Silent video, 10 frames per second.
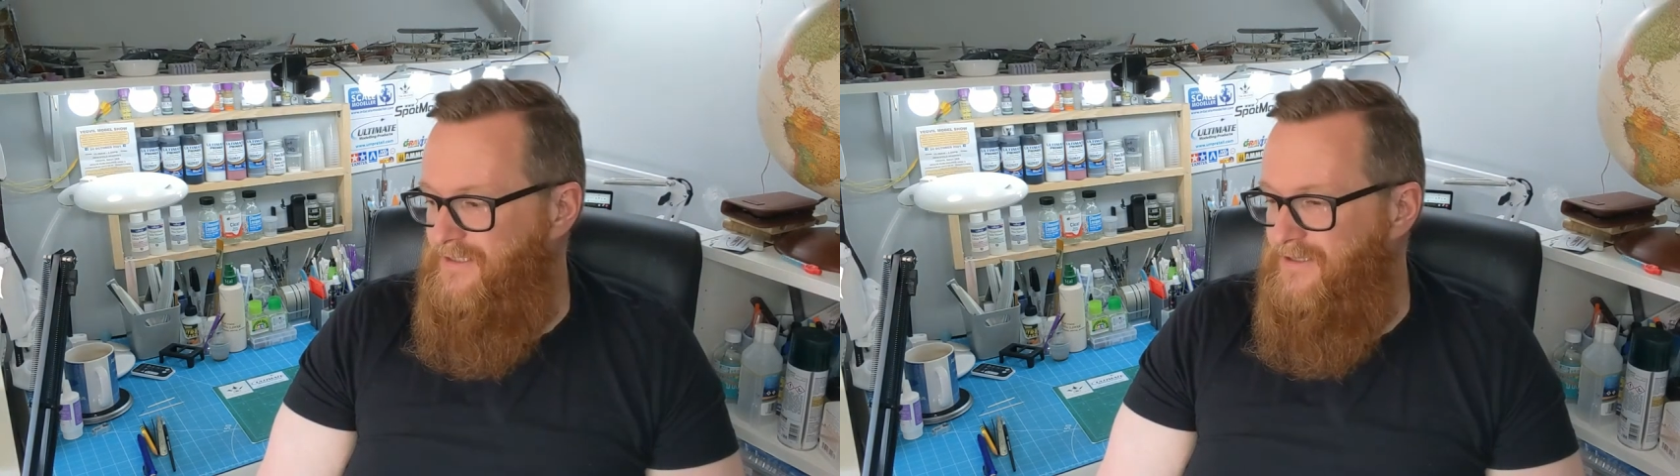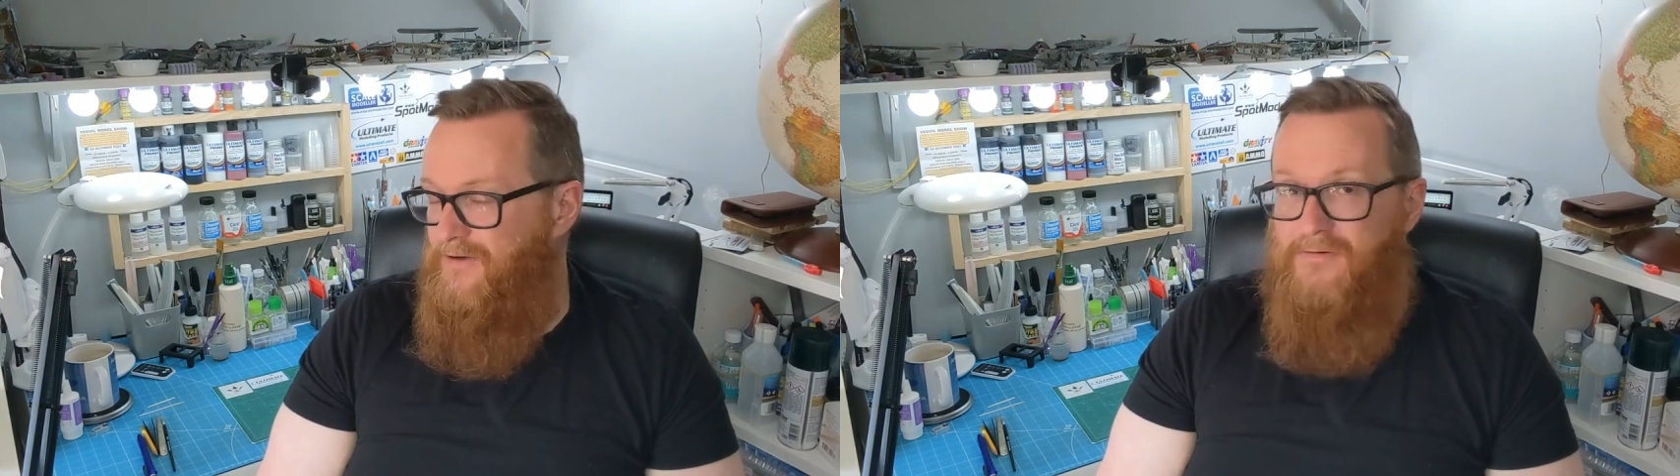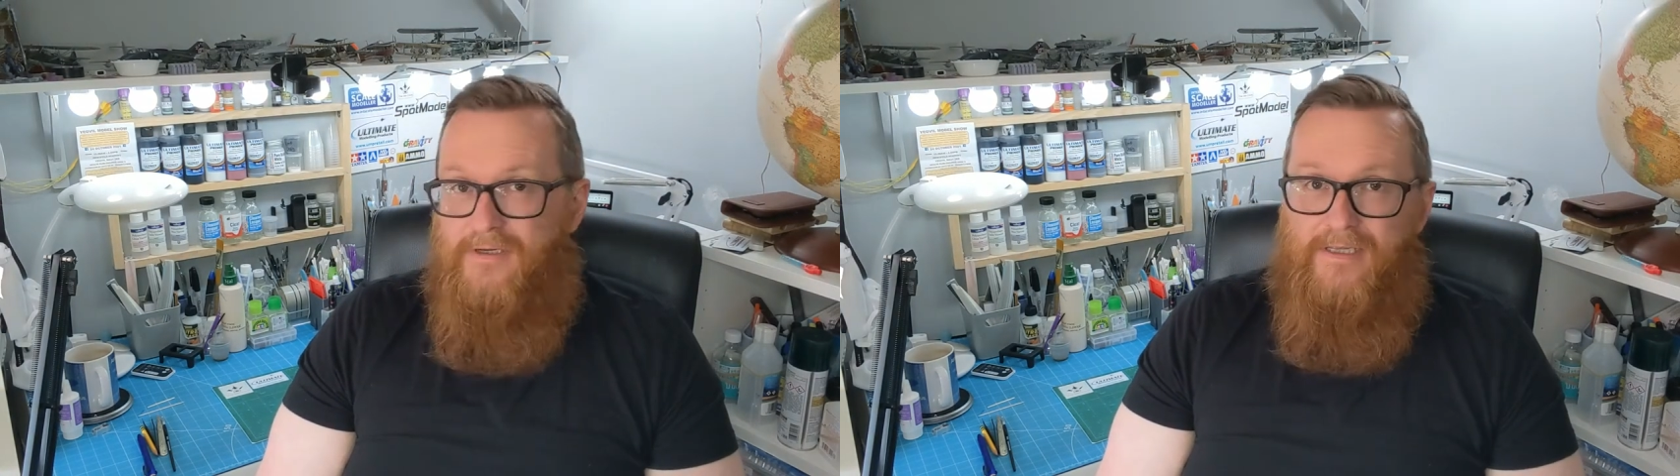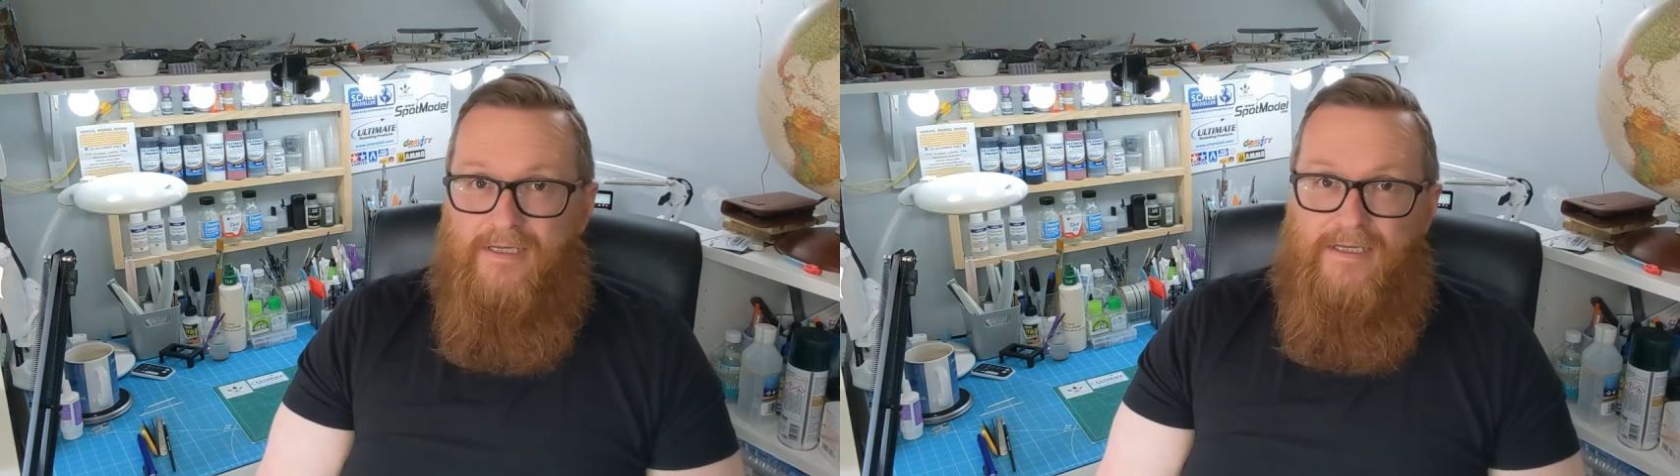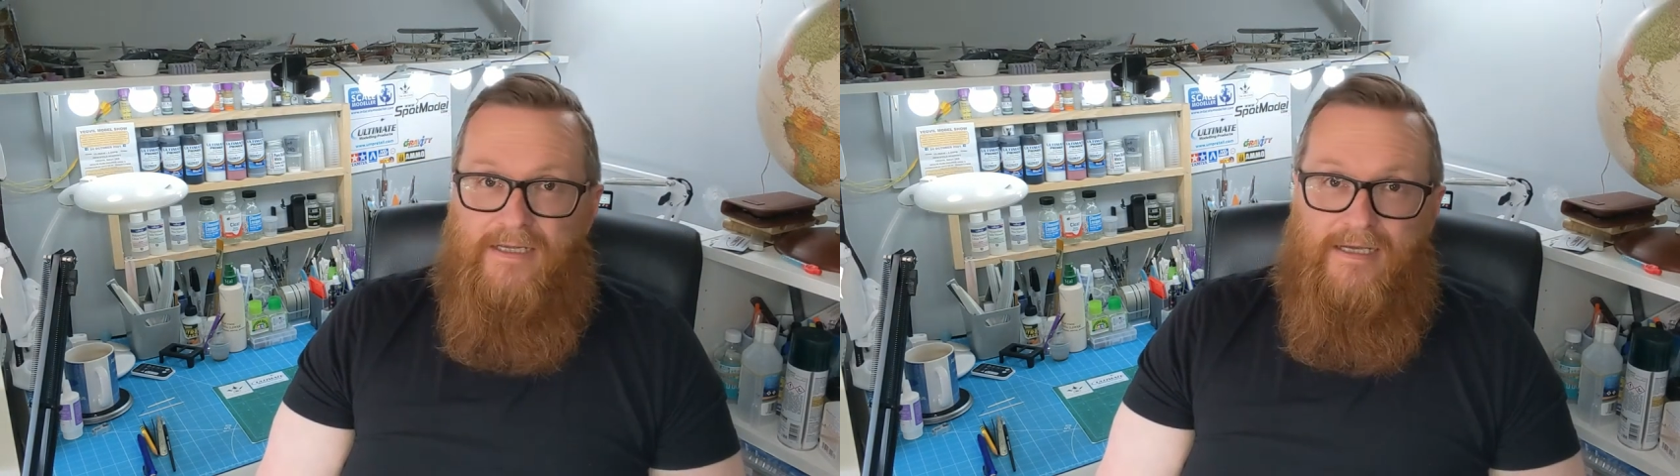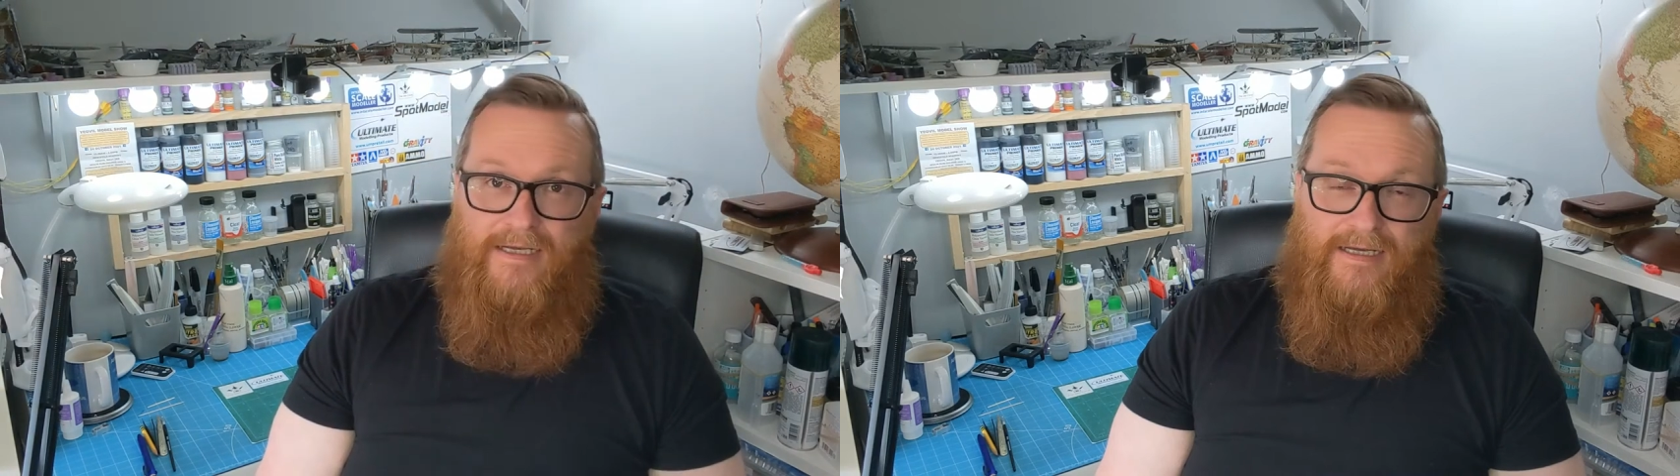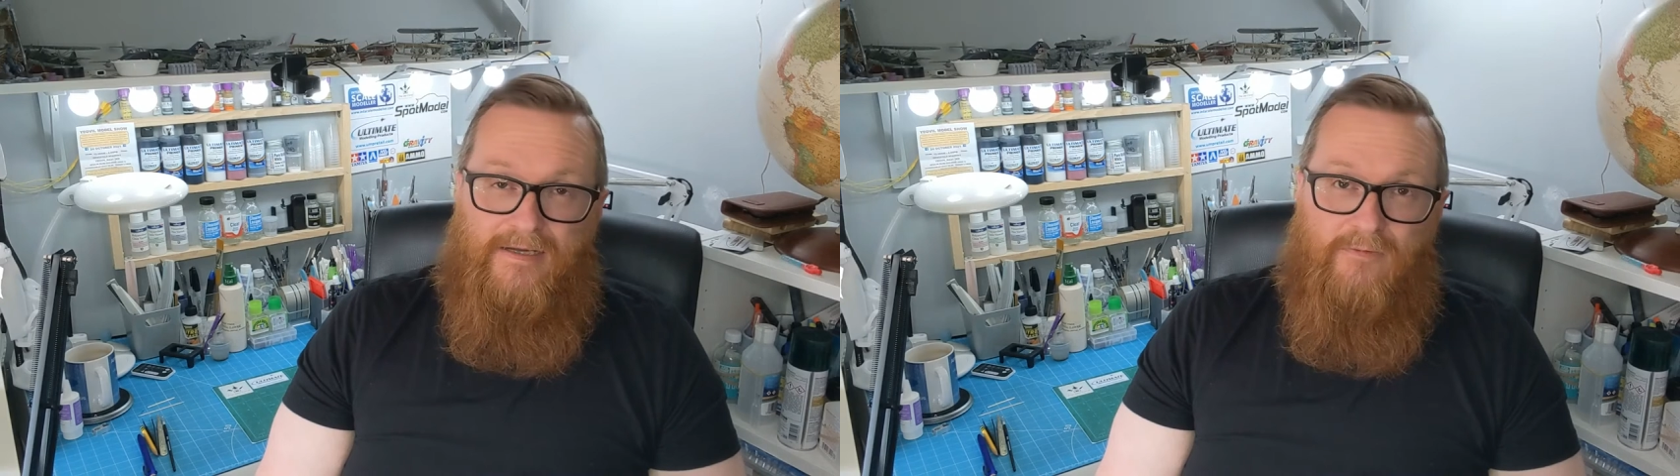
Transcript: So uh,